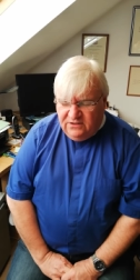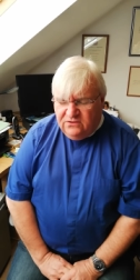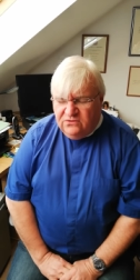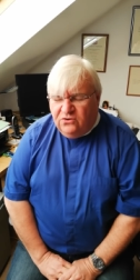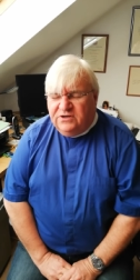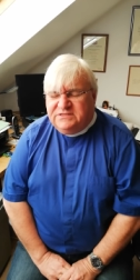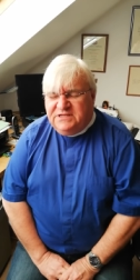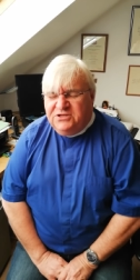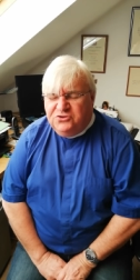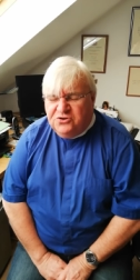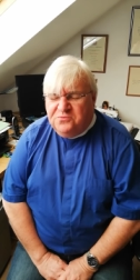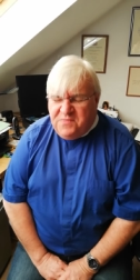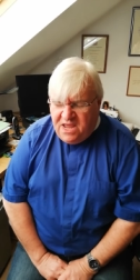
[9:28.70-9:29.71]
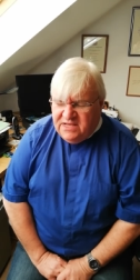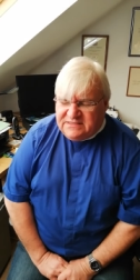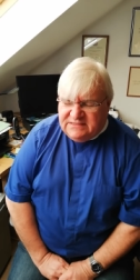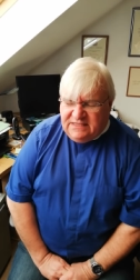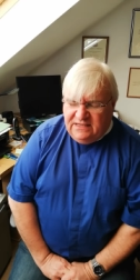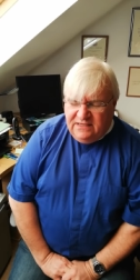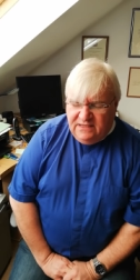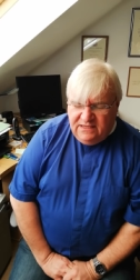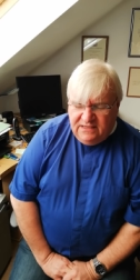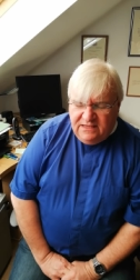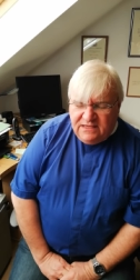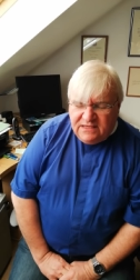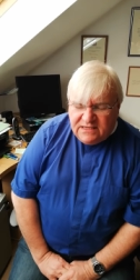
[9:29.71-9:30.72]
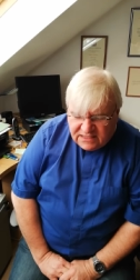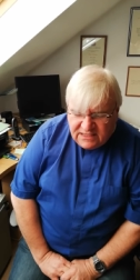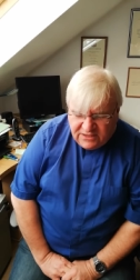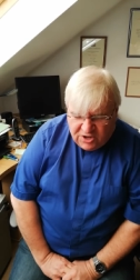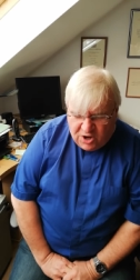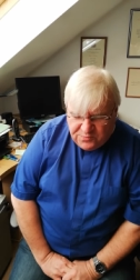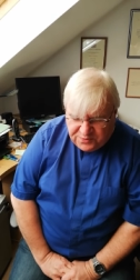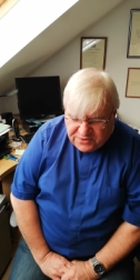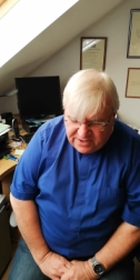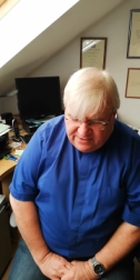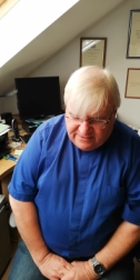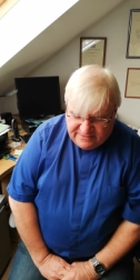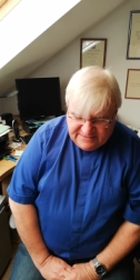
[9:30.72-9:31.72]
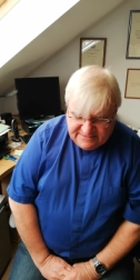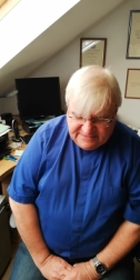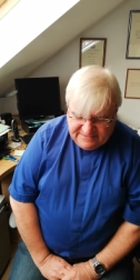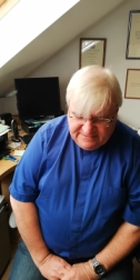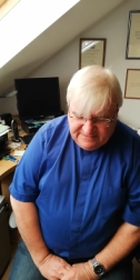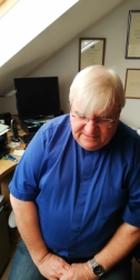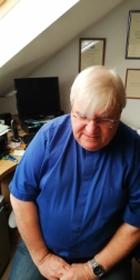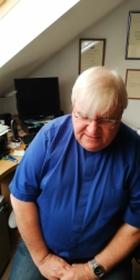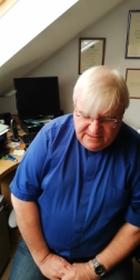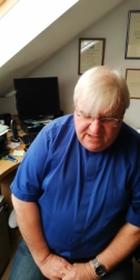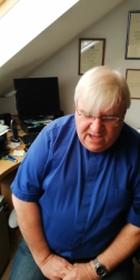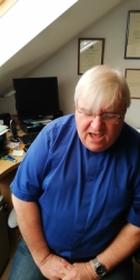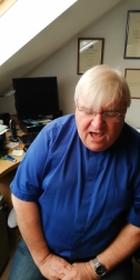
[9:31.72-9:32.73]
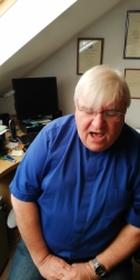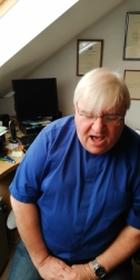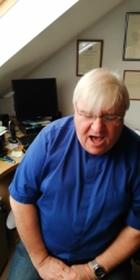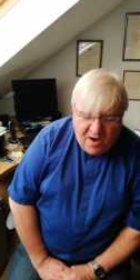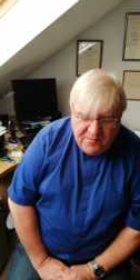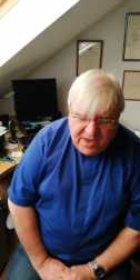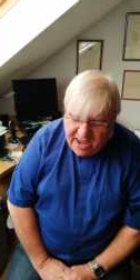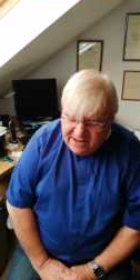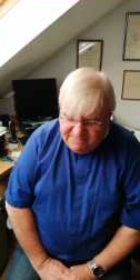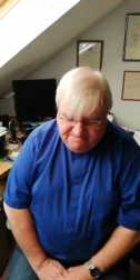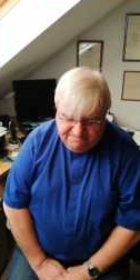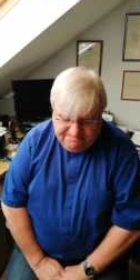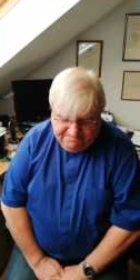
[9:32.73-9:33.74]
Lord, in your mercy, hear our prayers. Amen.